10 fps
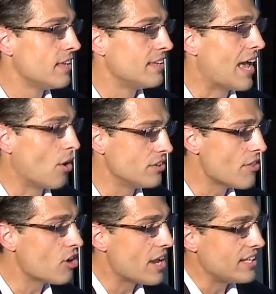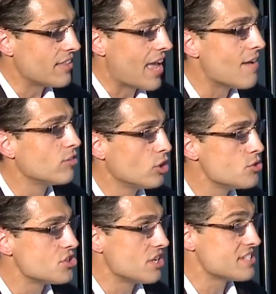Now, another idea that
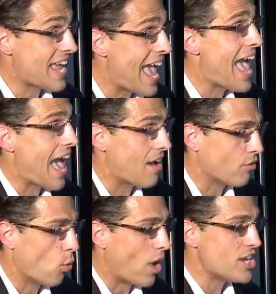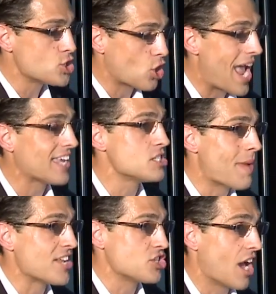evolutionists have on why dragons
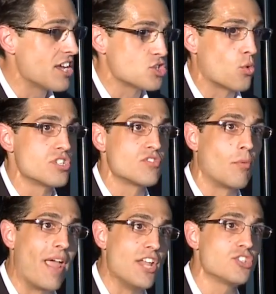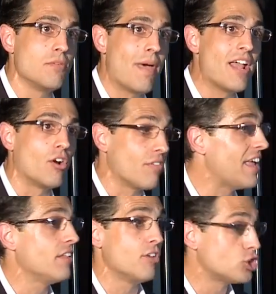match dinosaurs is from Adrian Mayer.
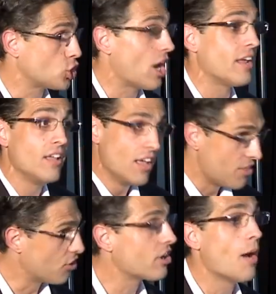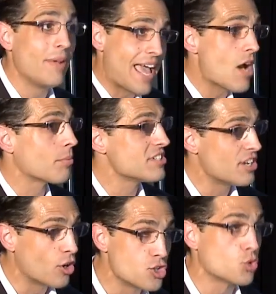They're coming out because
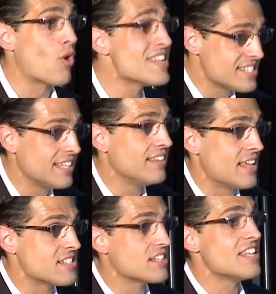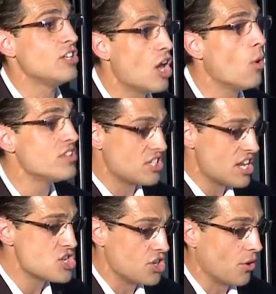they're addressing this because they know it's an
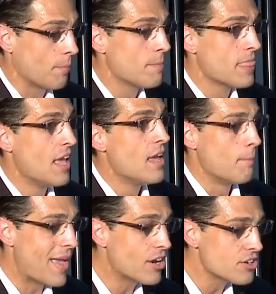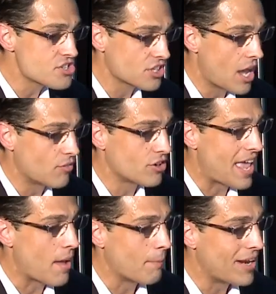issue. Mayer discovered
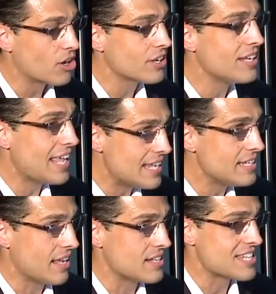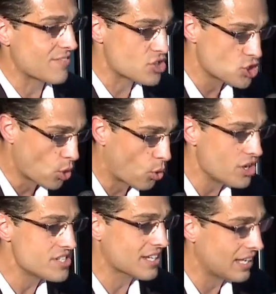that American Indians have
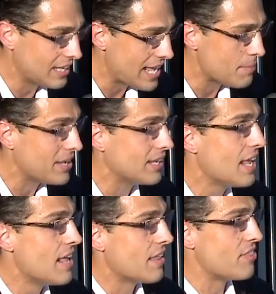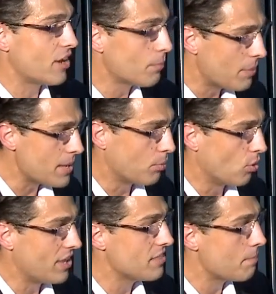stories claiming that their people
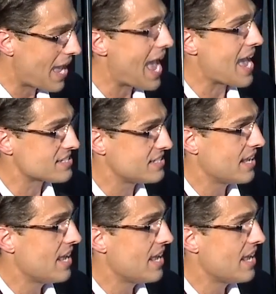in the past